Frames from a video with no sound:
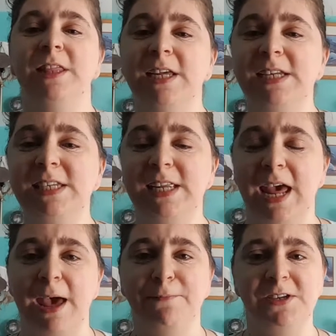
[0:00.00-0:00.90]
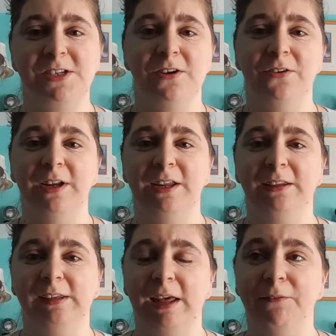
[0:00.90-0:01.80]
this episode
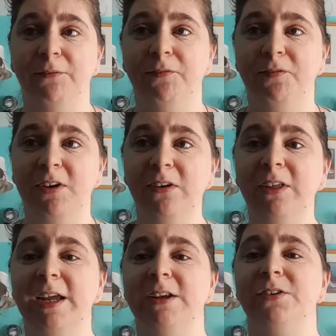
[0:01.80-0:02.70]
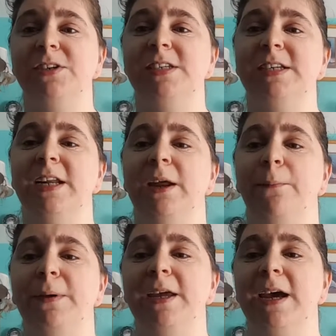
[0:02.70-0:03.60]
is fairly interesting
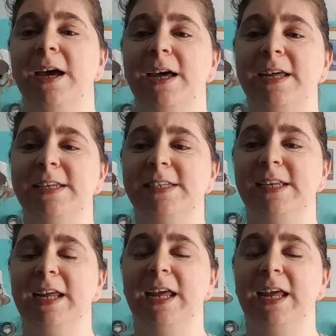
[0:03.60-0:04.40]
because